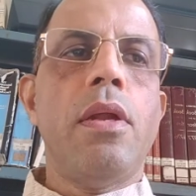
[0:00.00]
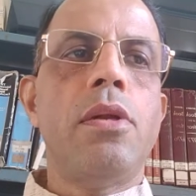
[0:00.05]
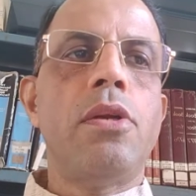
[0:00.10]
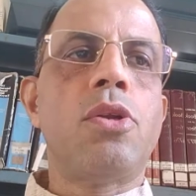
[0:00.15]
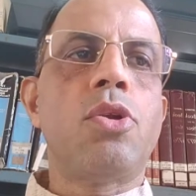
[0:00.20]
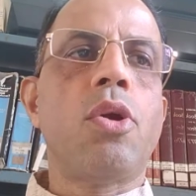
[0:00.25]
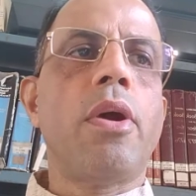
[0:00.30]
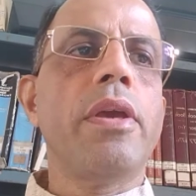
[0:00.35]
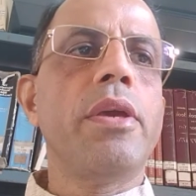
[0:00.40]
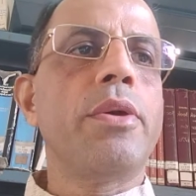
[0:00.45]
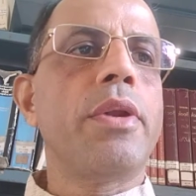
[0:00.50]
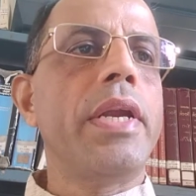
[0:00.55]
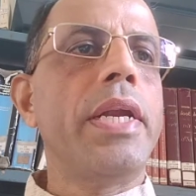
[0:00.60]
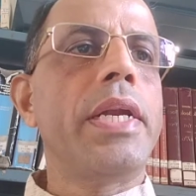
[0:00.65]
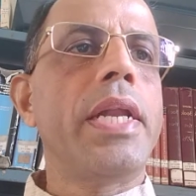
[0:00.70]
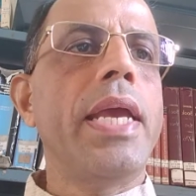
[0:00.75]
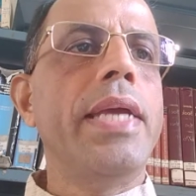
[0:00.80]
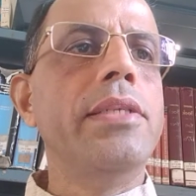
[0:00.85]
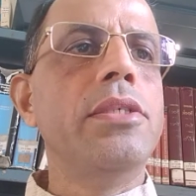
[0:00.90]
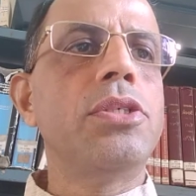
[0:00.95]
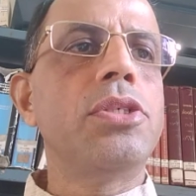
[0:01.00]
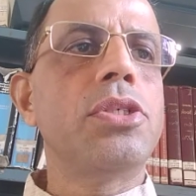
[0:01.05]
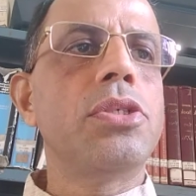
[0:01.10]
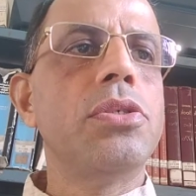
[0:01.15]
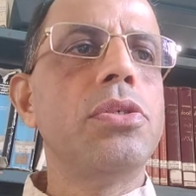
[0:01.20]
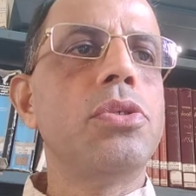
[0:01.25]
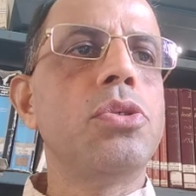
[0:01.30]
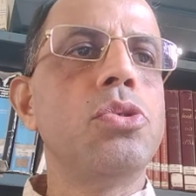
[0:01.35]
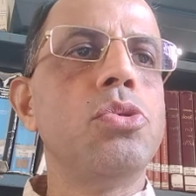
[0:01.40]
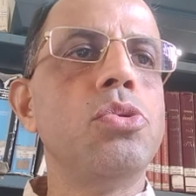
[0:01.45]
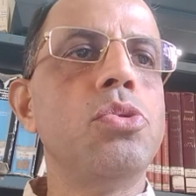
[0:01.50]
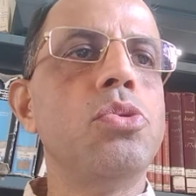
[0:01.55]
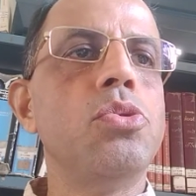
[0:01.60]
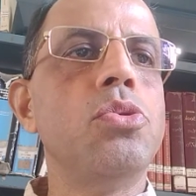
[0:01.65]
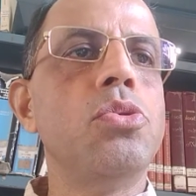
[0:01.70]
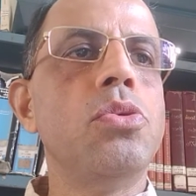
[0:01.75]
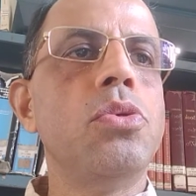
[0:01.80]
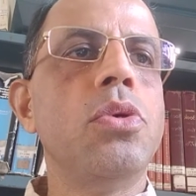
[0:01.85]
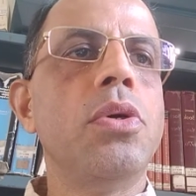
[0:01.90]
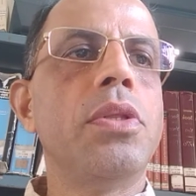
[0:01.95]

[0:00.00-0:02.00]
draw your attention to